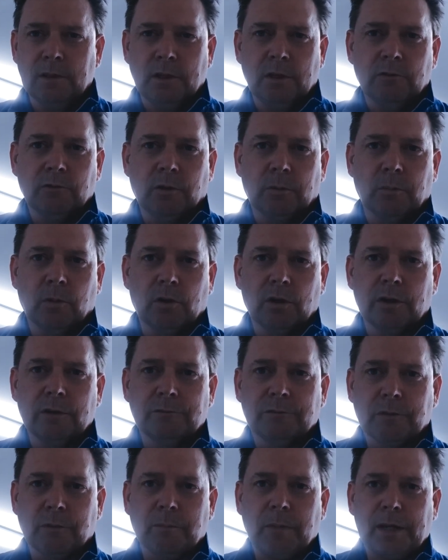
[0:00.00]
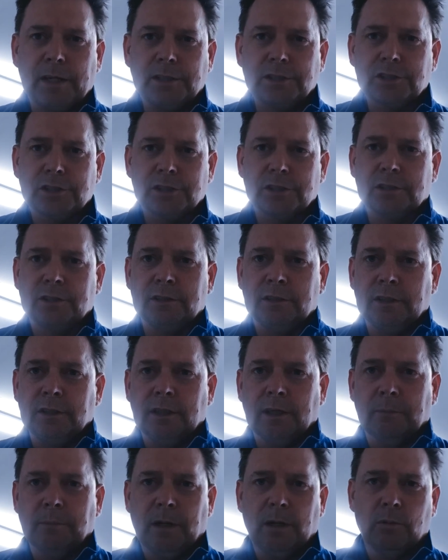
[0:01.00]
For more information
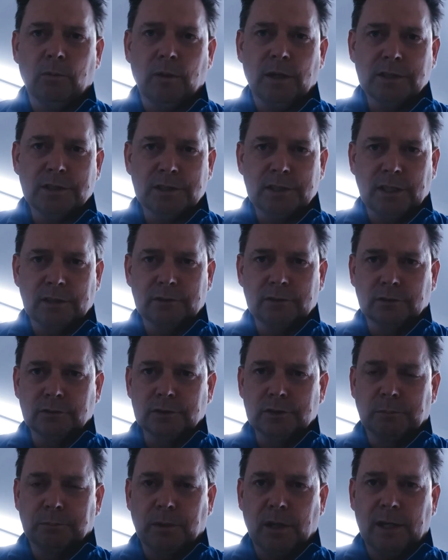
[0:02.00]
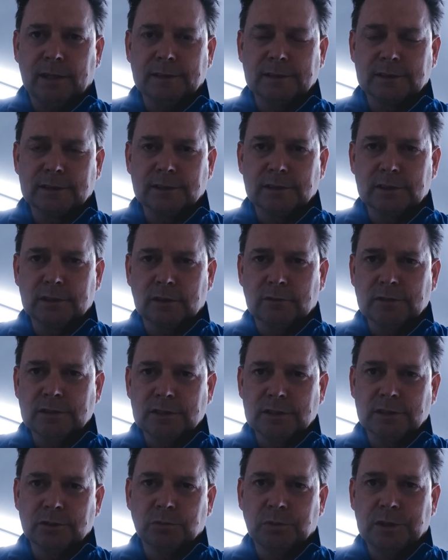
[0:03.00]
about West Central's, the products and
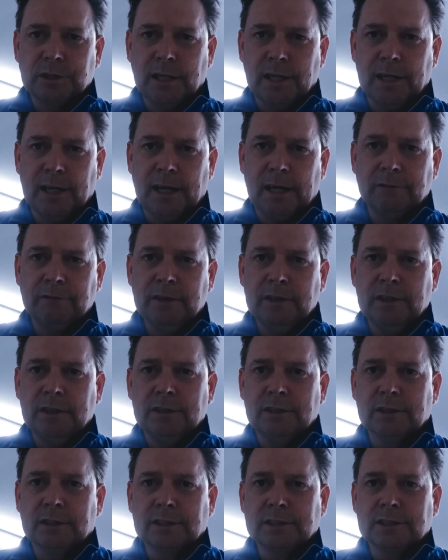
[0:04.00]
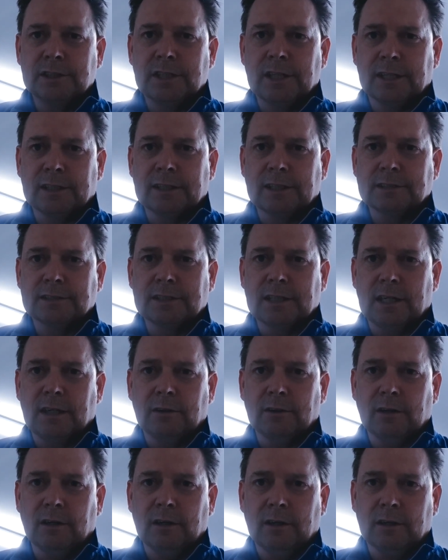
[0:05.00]
services we have, you can check us
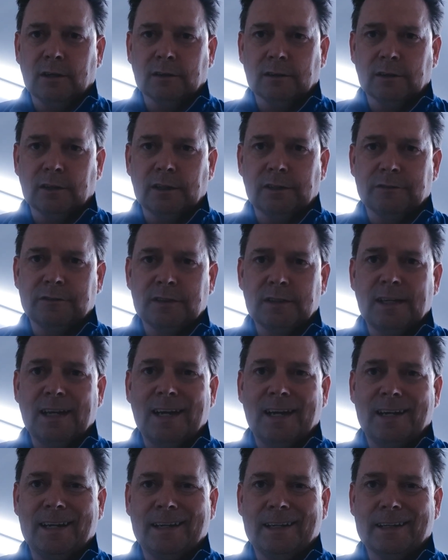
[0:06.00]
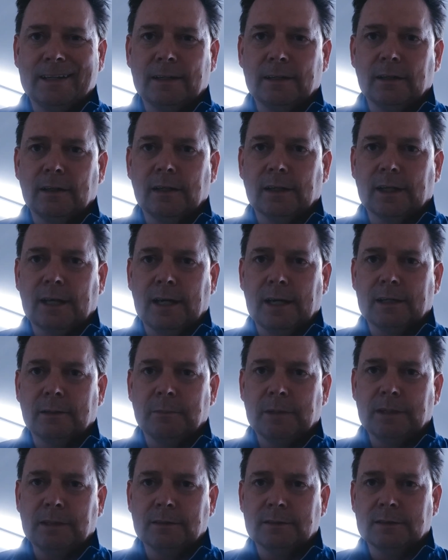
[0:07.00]
out on
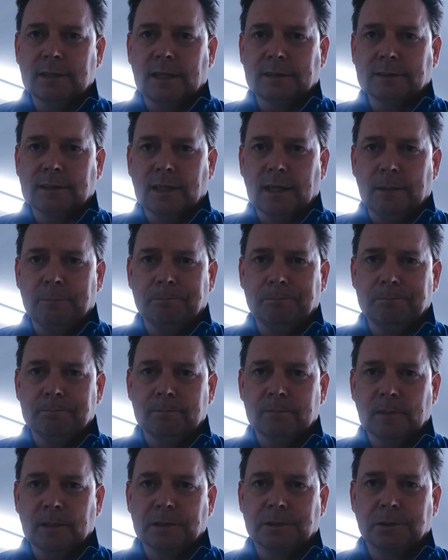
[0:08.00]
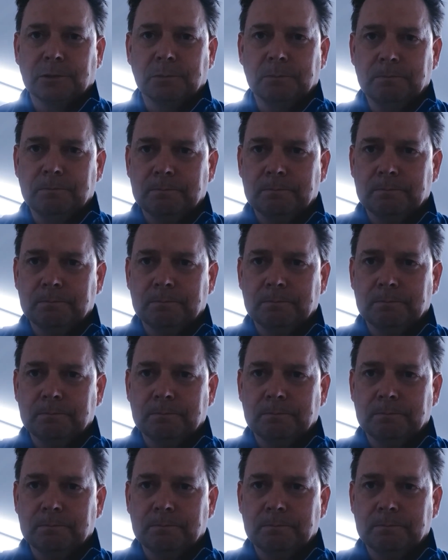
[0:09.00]
liftagacademy.com. Thank you.